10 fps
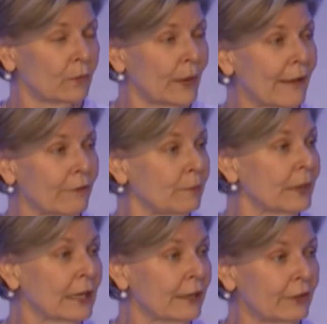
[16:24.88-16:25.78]
haven't
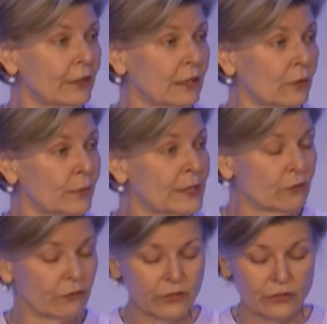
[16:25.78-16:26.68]
been given the
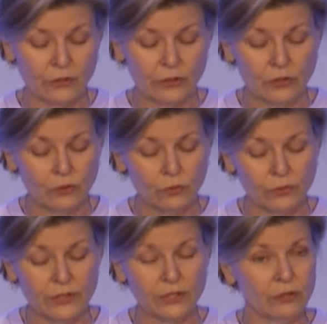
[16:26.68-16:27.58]
resources or the
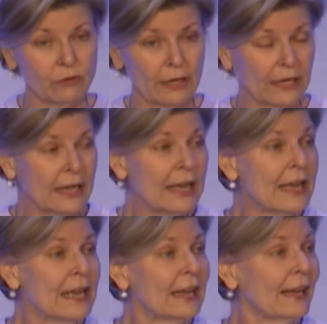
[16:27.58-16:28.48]
tools to do it.
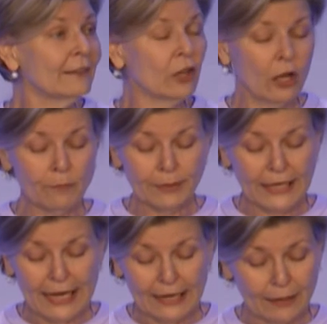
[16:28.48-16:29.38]
It's
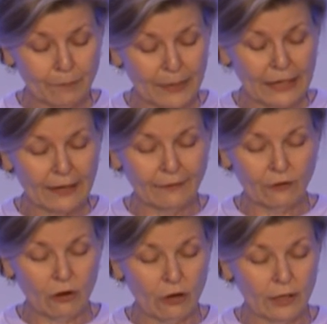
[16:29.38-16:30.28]
complicated, but it's
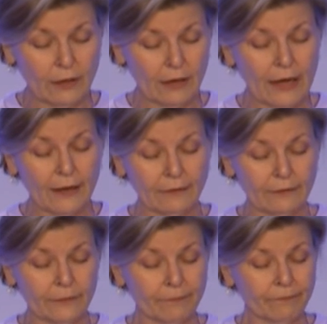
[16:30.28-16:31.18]
on us.